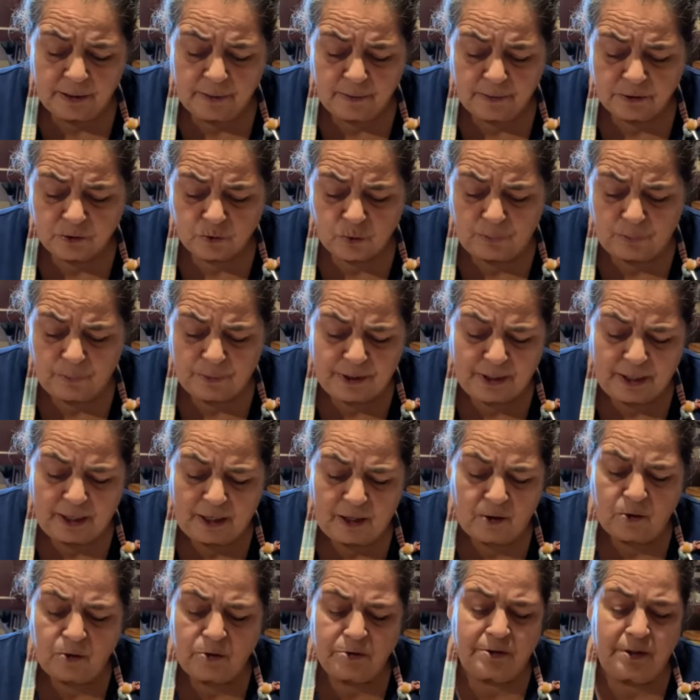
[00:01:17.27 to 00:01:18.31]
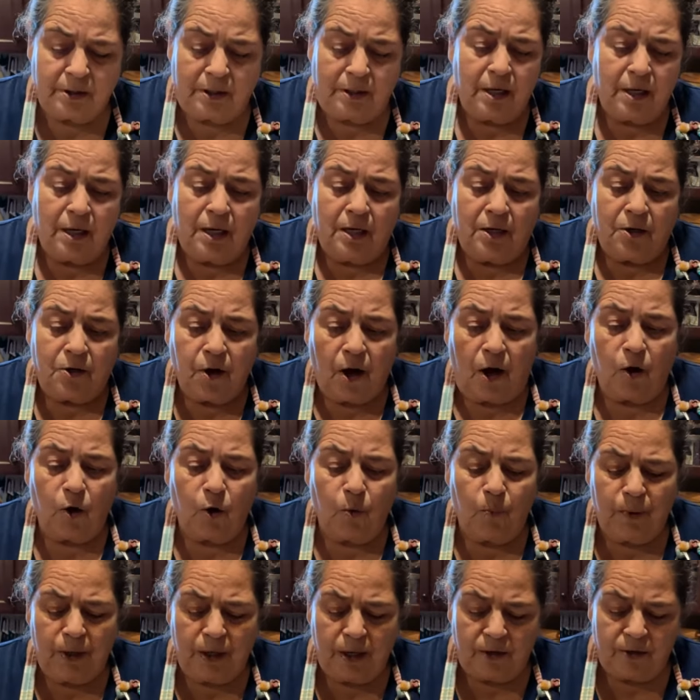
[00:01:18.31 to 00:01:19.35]
sweet potatoes and taco
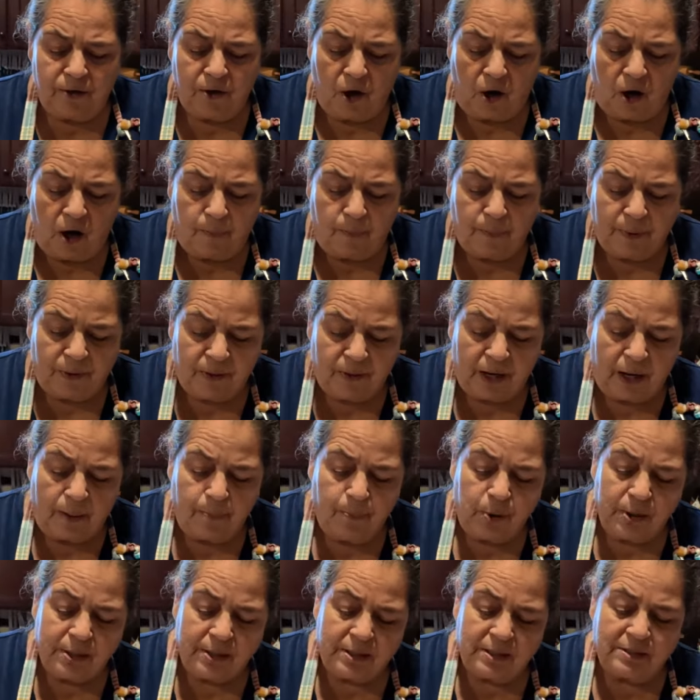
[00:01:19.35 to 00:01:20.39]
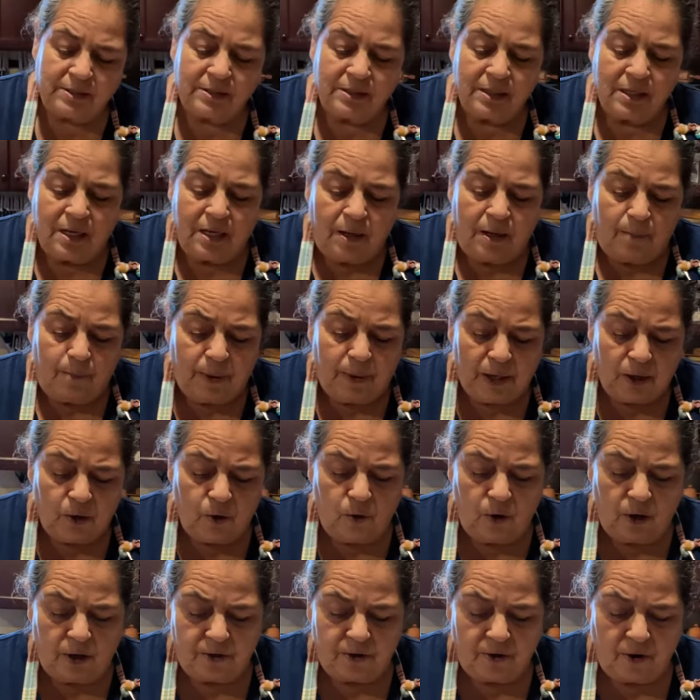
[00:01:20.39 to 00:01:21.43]
meat on top, and then I put this pico
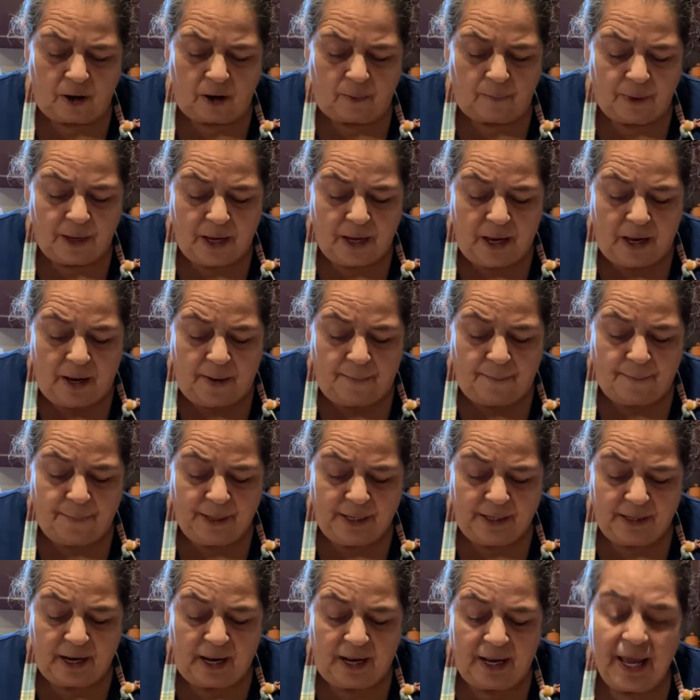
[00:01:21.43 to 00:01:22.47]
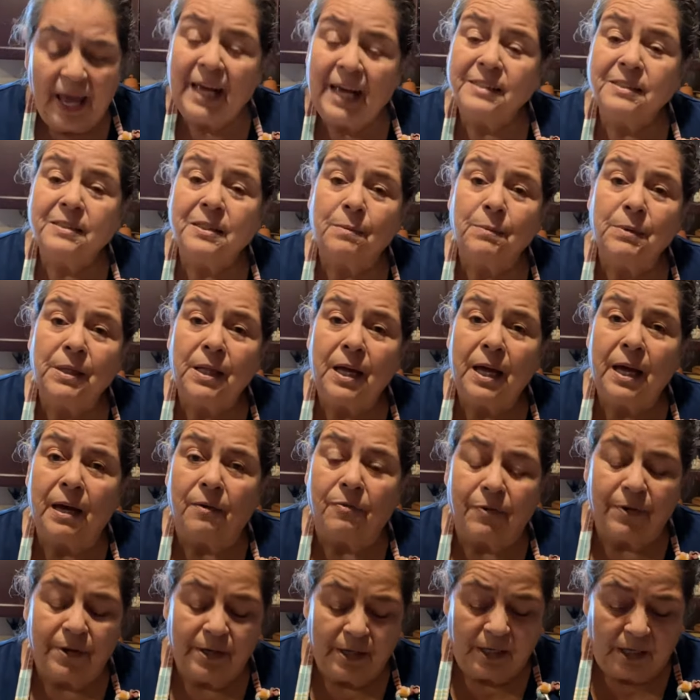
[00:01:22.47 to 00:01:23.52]
on top. But I had some
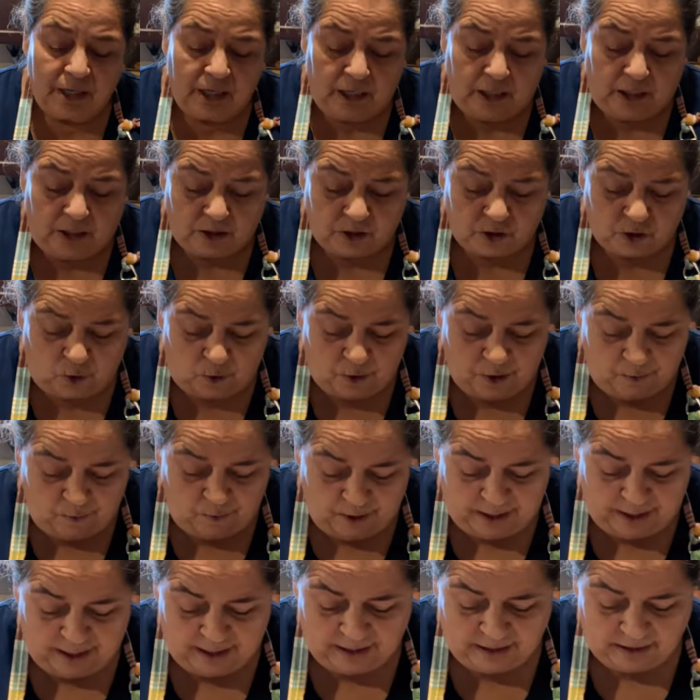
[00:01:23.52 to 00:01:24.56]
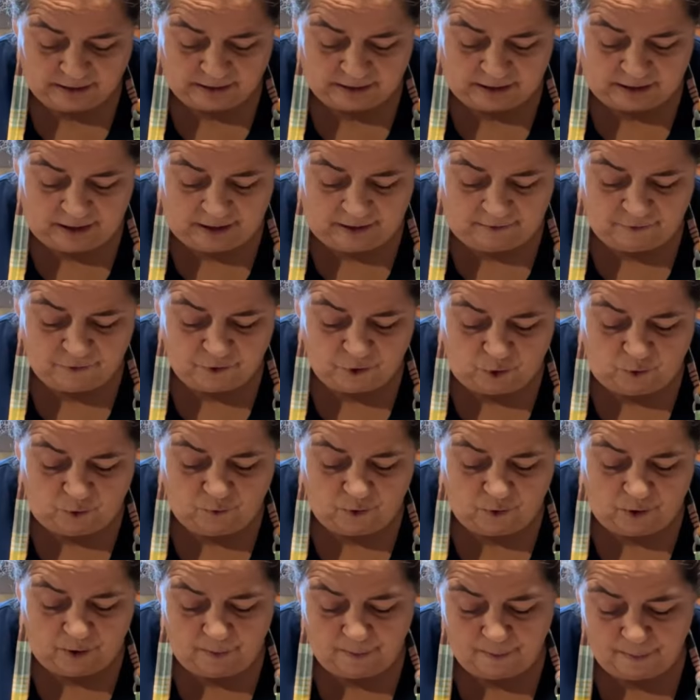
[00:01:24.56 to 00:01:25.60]
left. So here it is, the
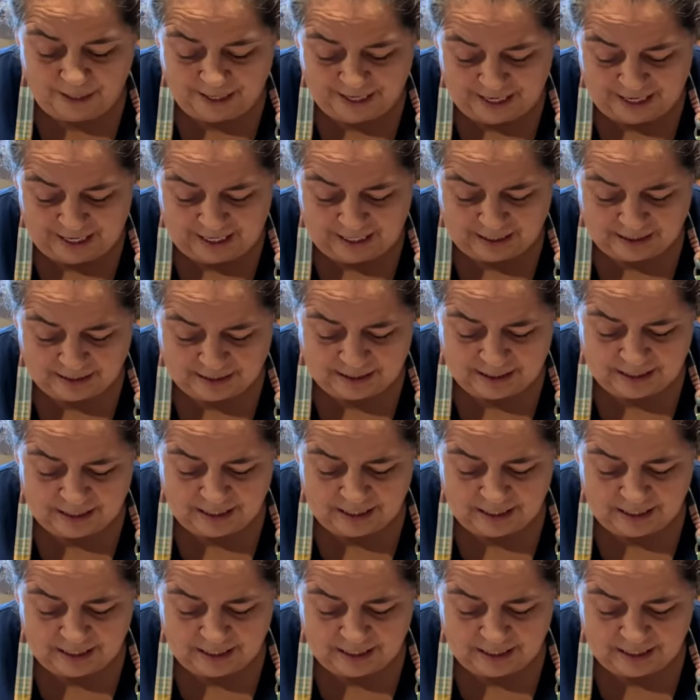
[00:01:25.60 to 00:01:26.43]
leftover meat,